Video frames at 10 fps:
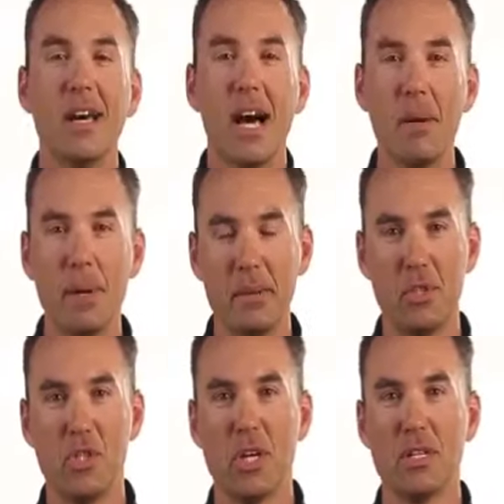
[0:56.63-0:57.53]
Hi, my name
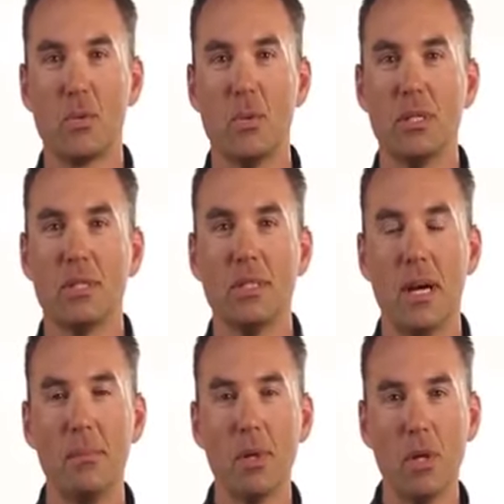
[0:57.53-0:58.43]
is John Swanson.
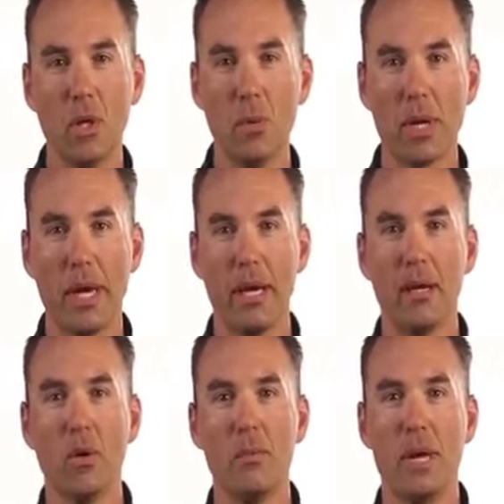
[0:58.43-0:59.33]
I'm the global
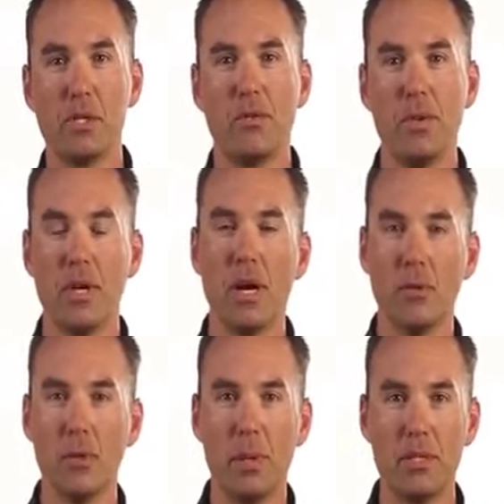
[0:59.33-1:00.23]
category manager for the
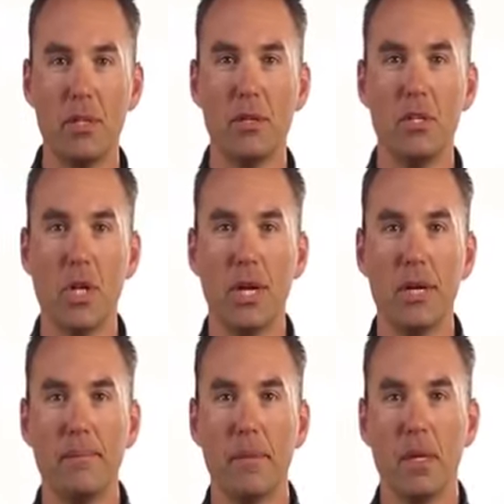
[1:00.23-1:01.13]
on-road bikes here at
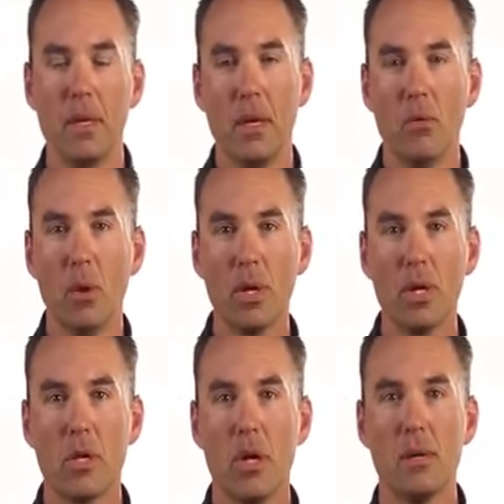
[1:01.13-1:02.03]
Giant. What we're
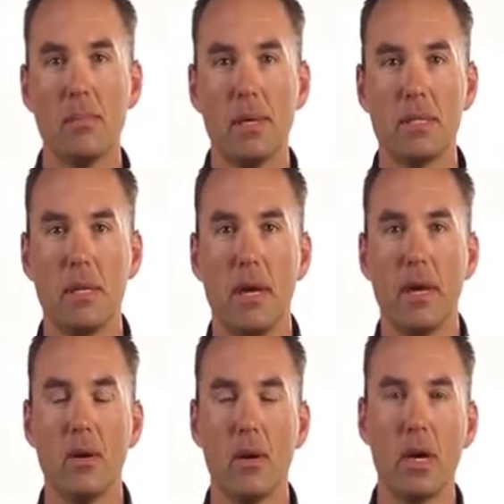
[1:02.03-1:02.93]
going to talk about
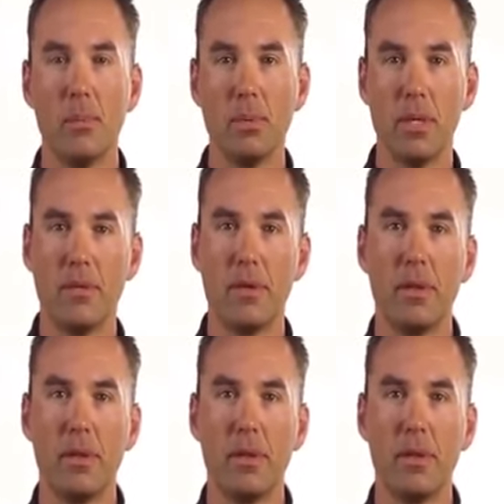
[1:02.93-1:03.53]
today are a couple of different